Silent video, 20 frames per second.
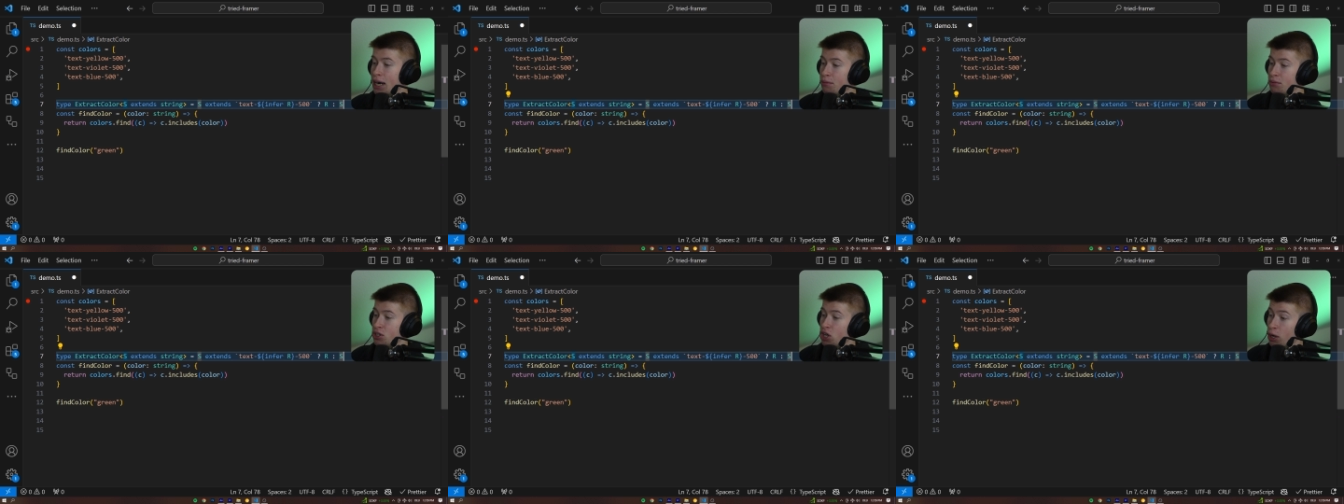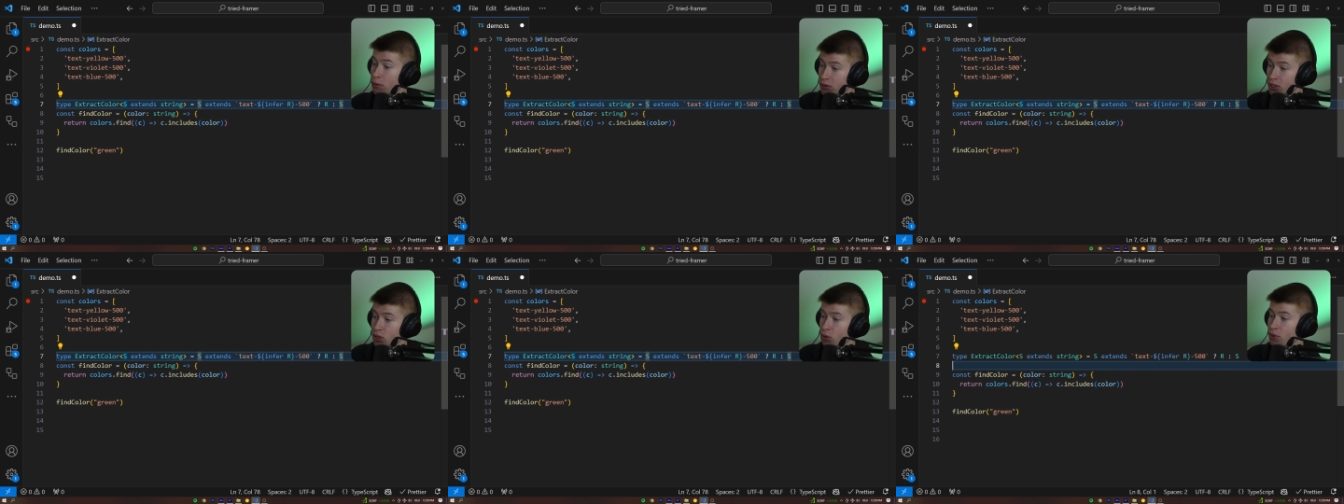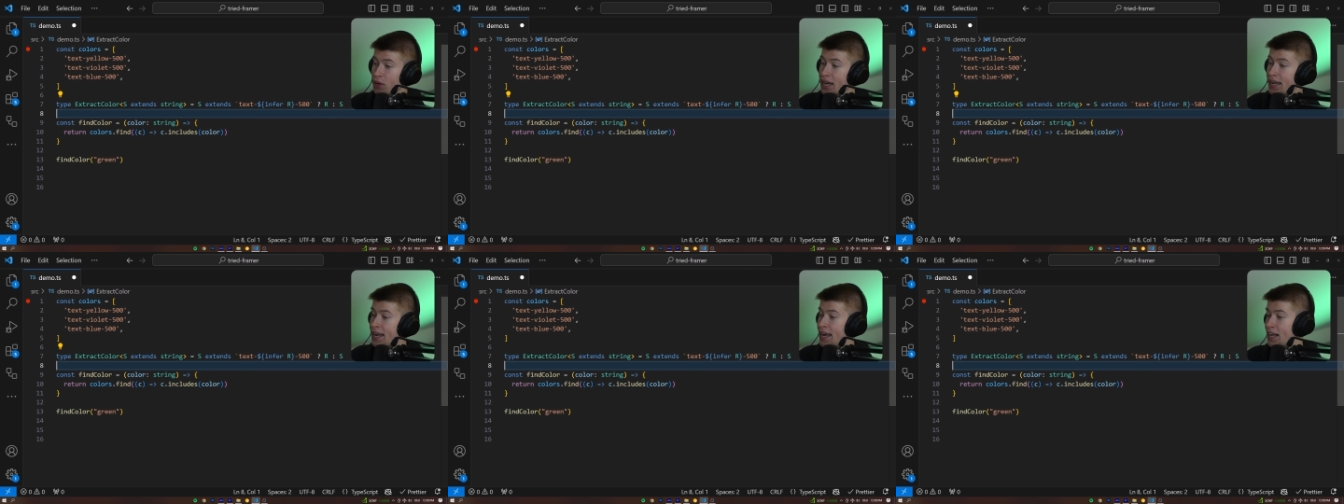up top so
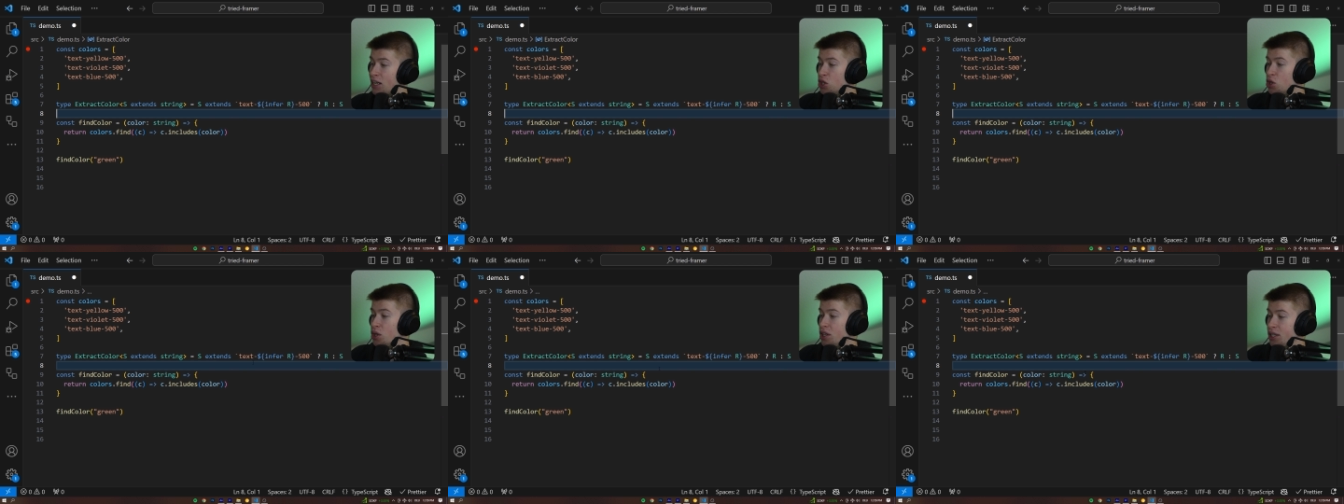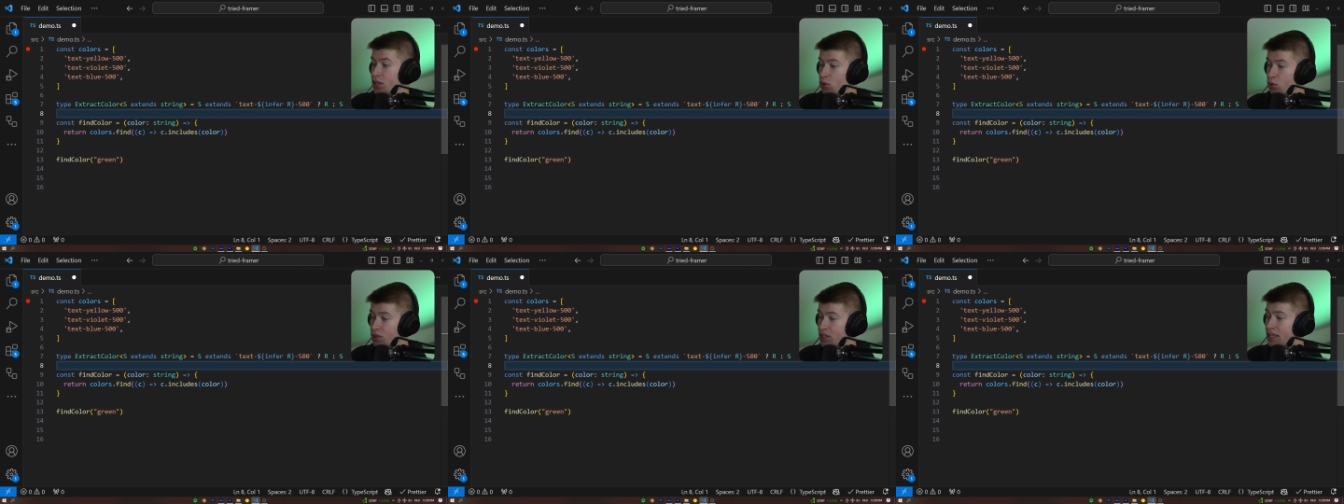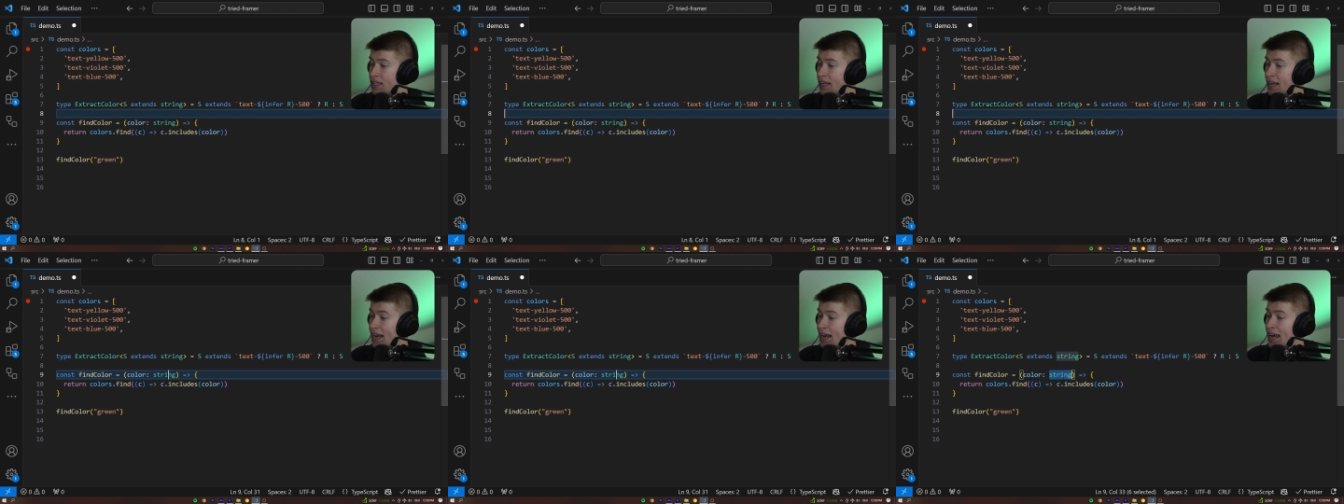we can actually use
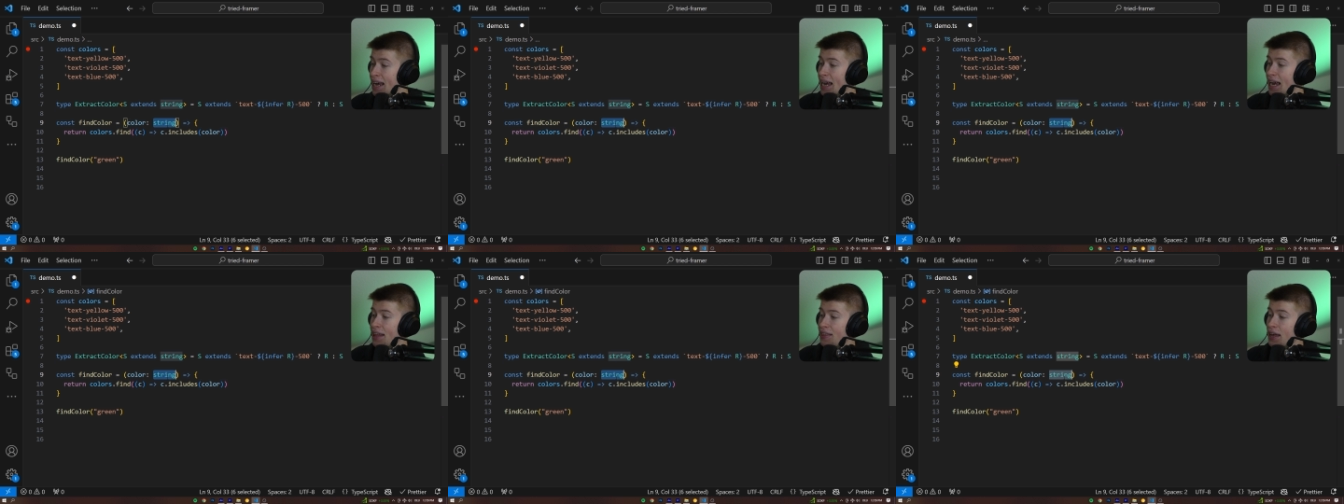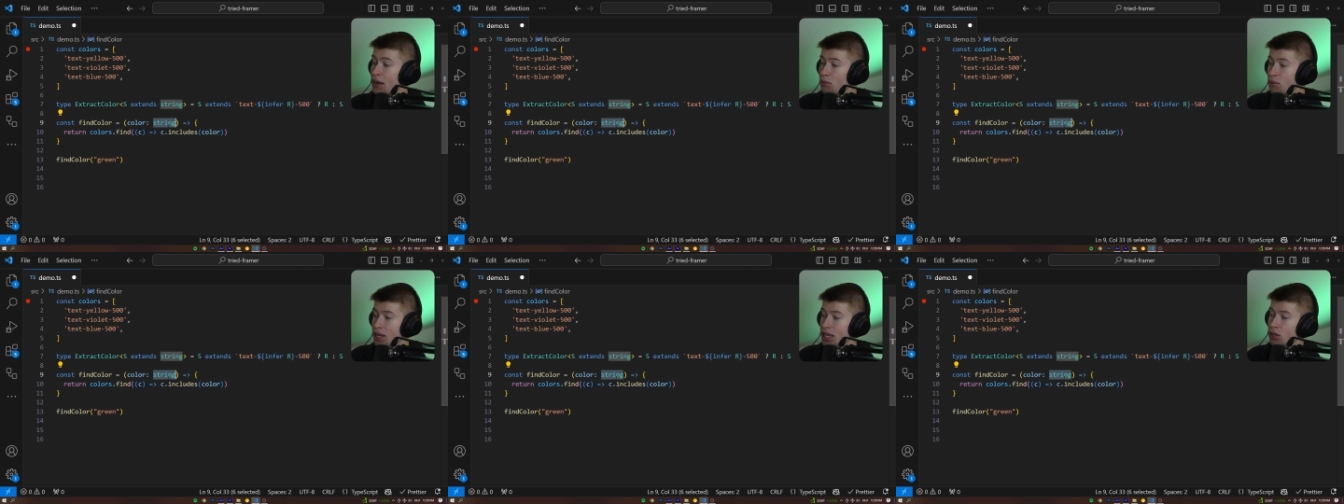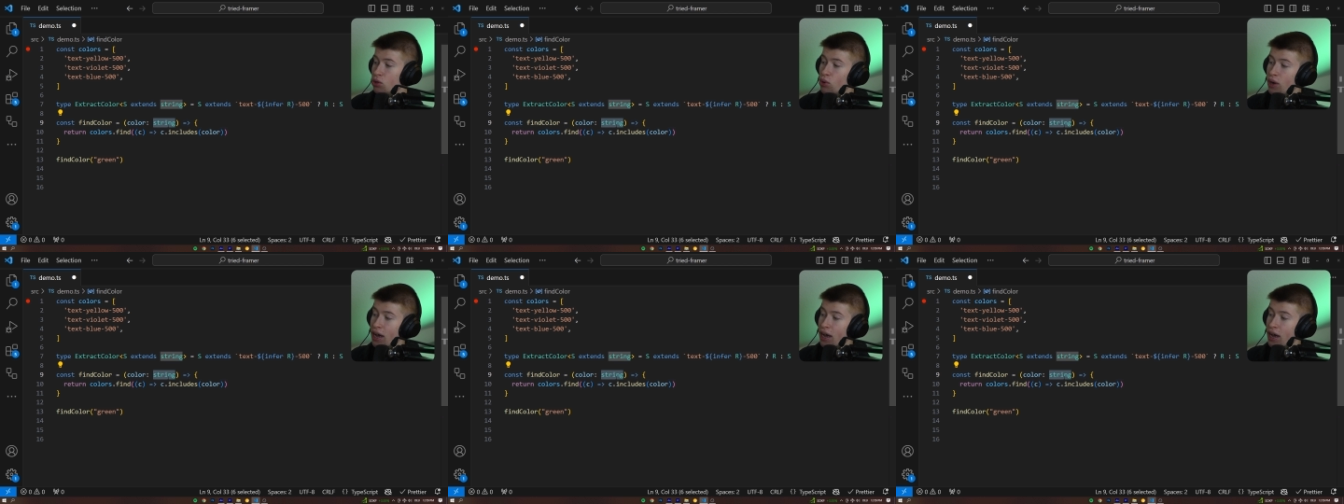it, and then we can